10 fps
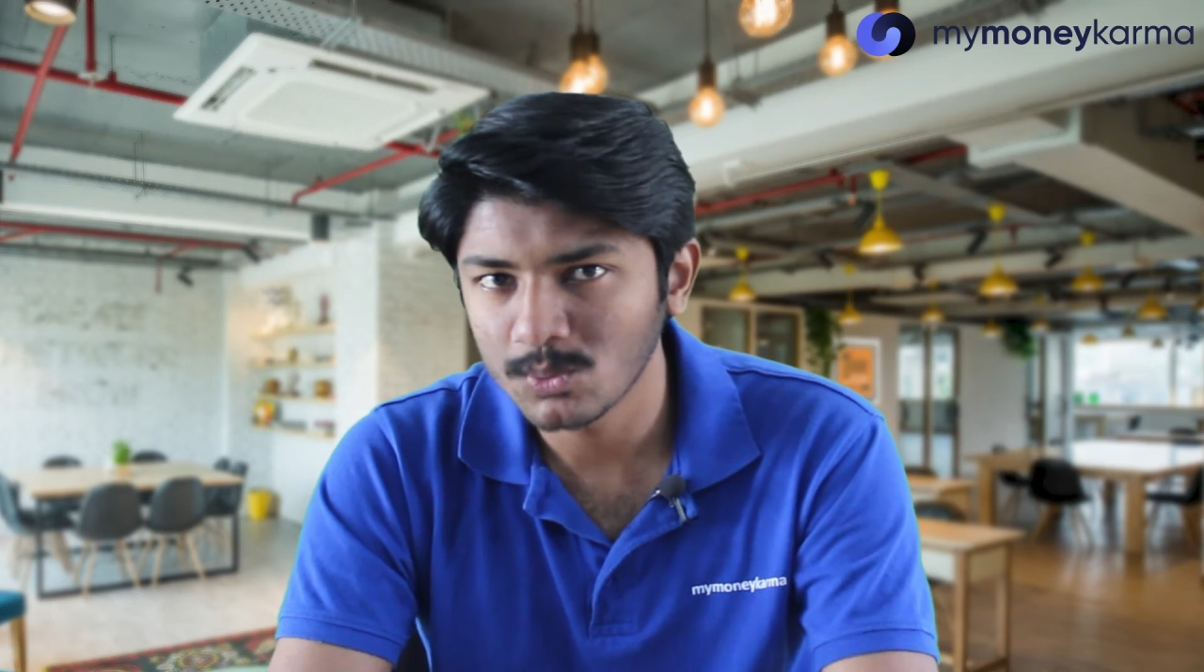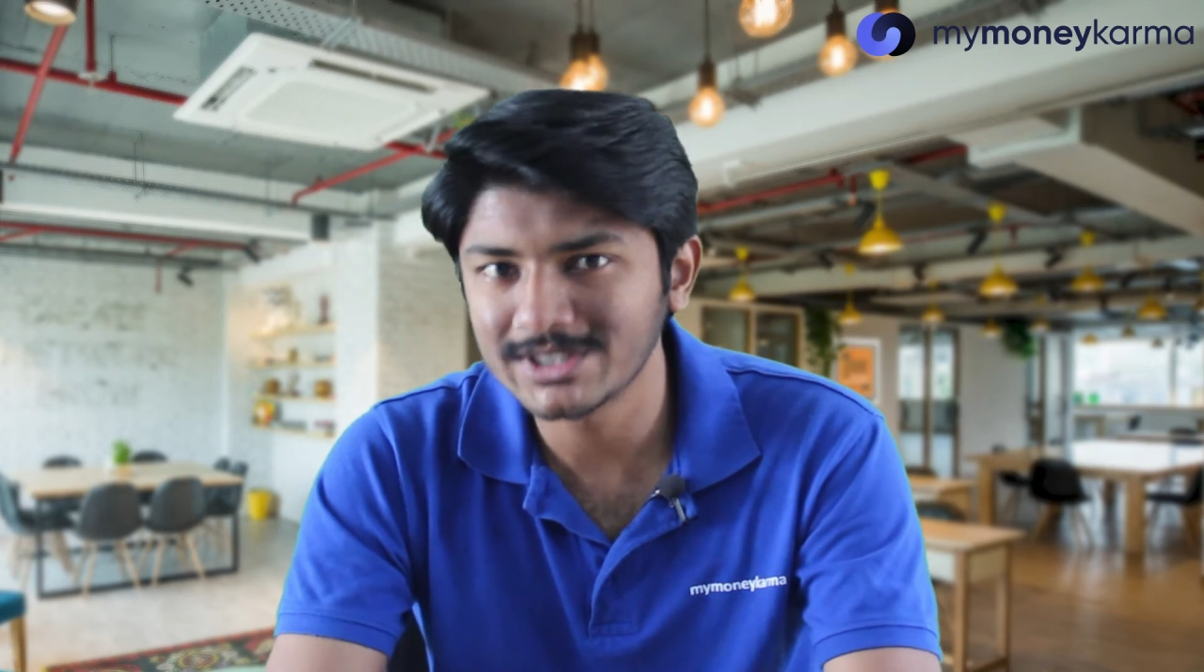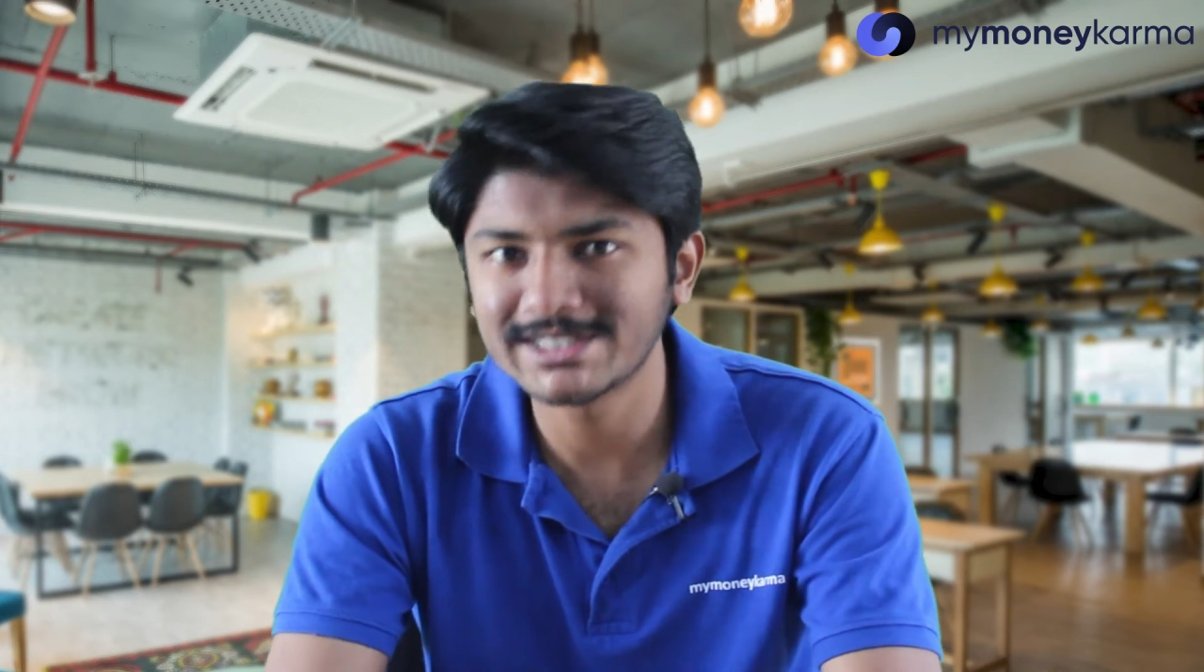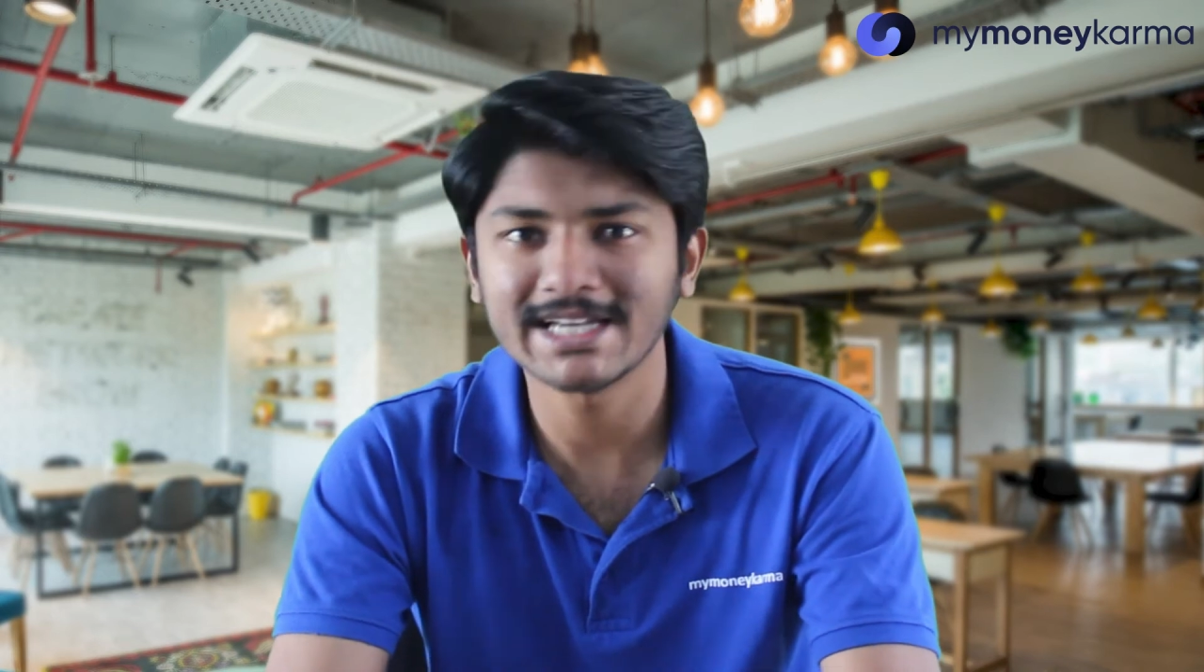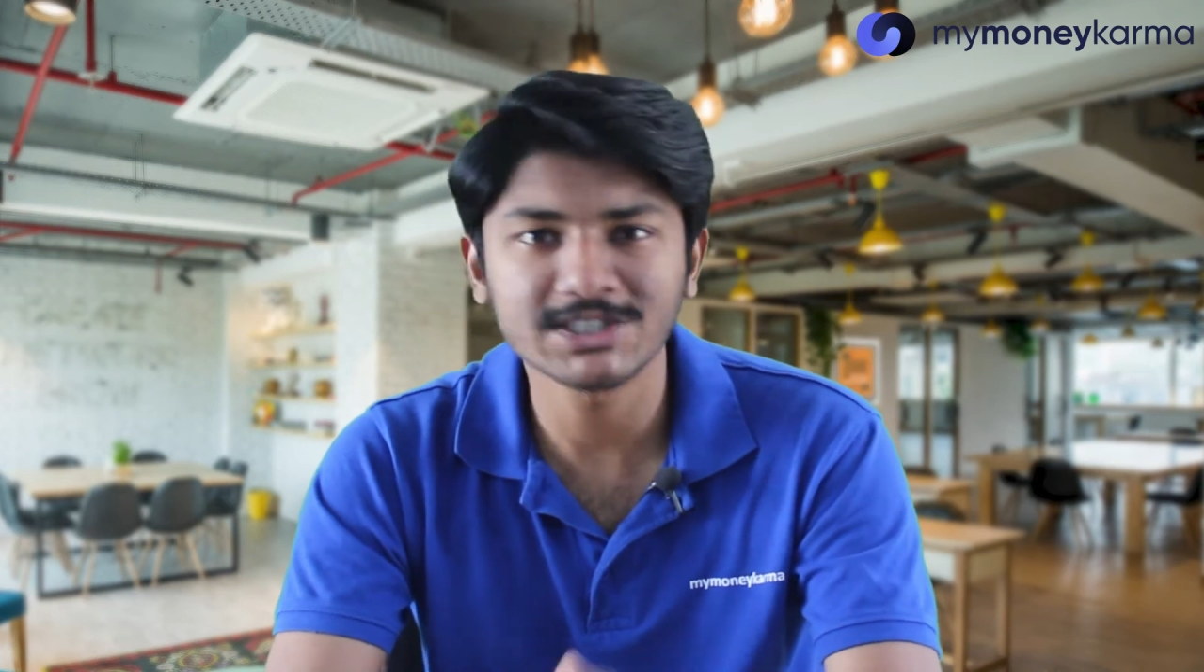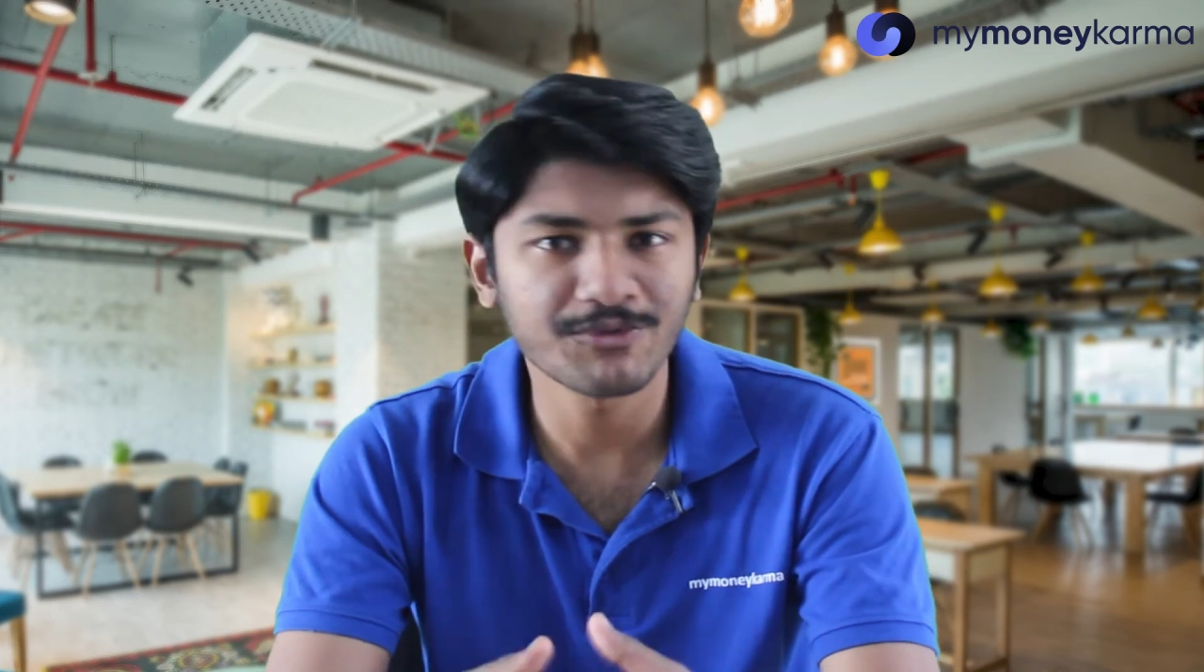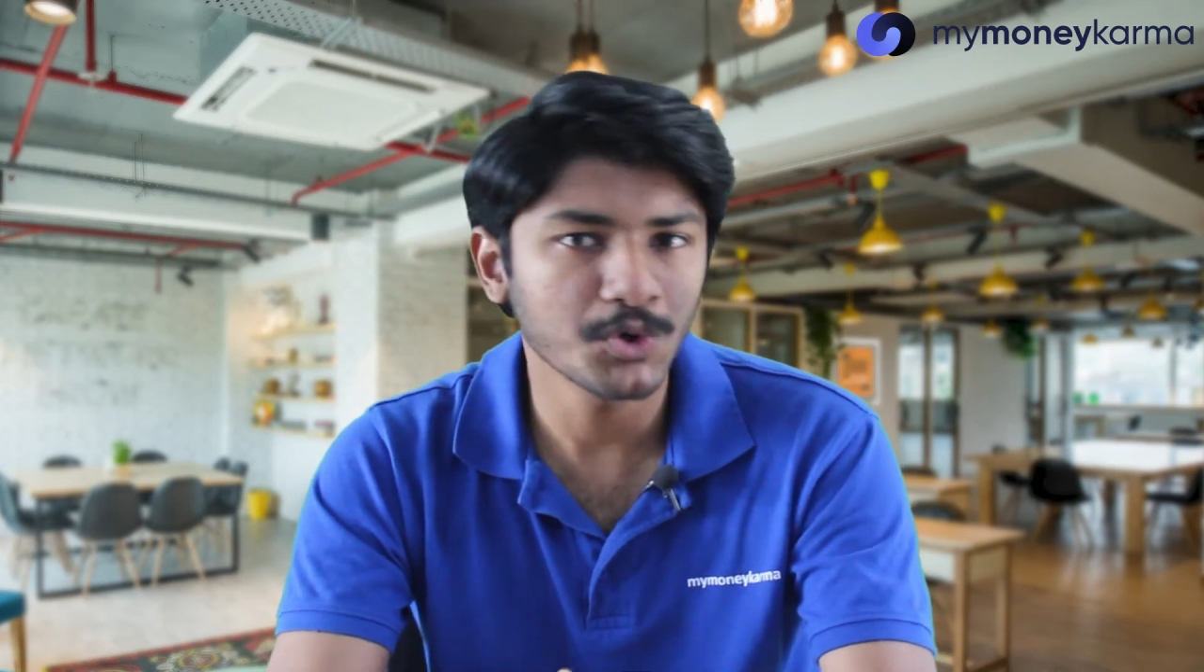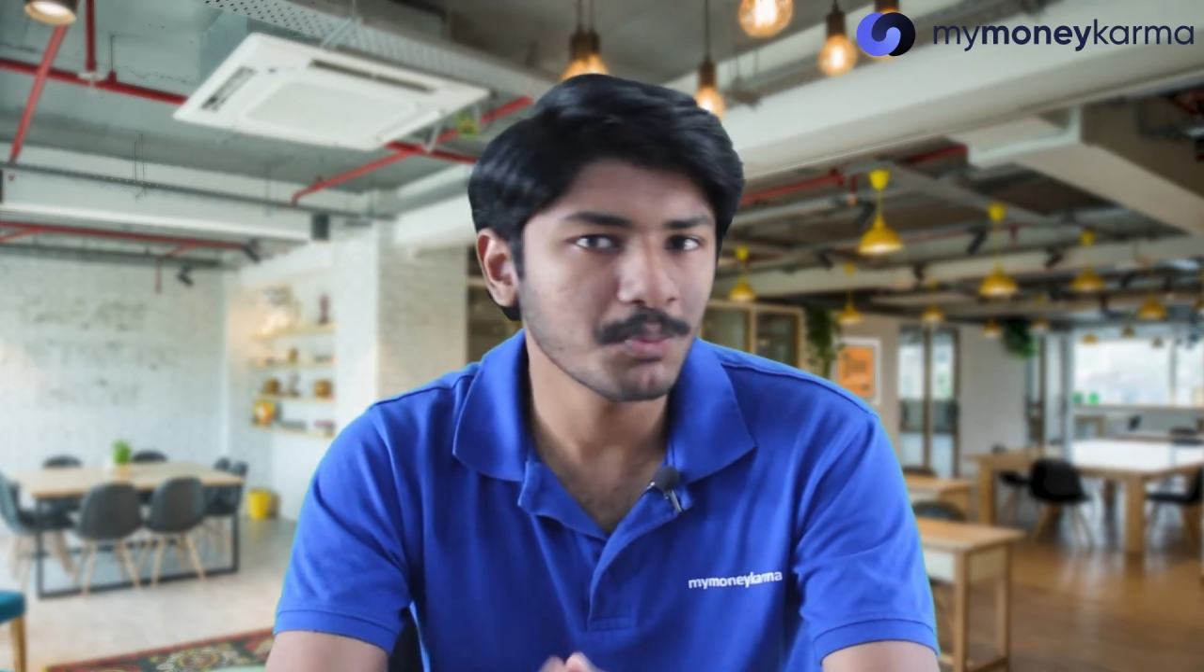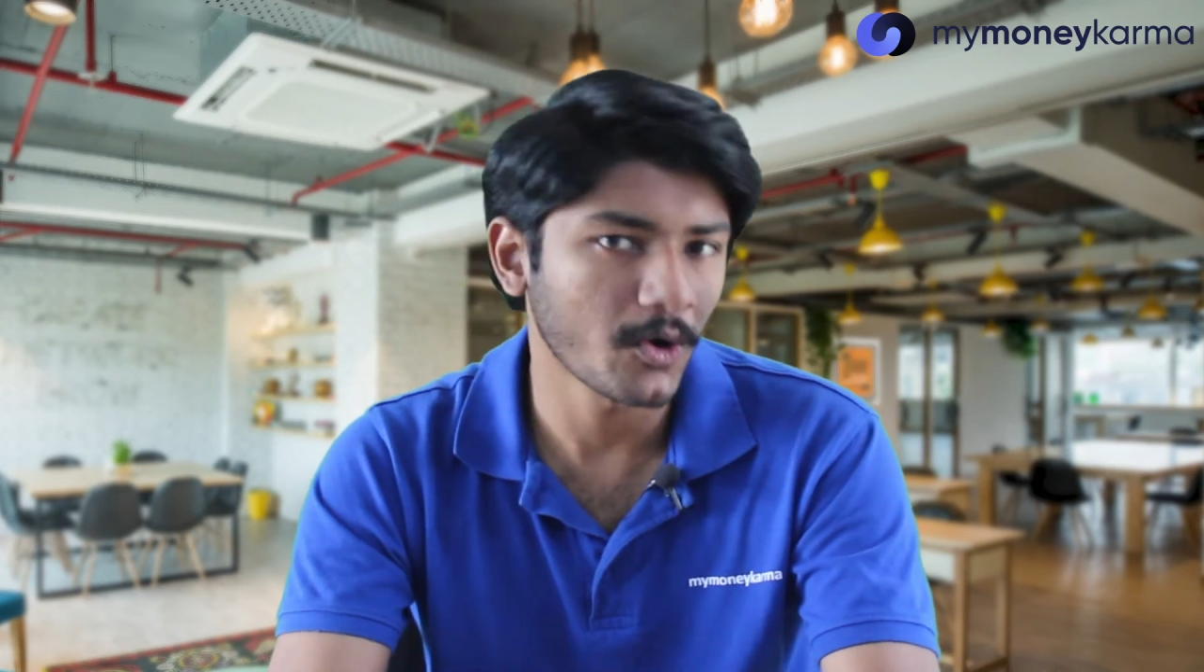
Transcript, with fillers: which takes a few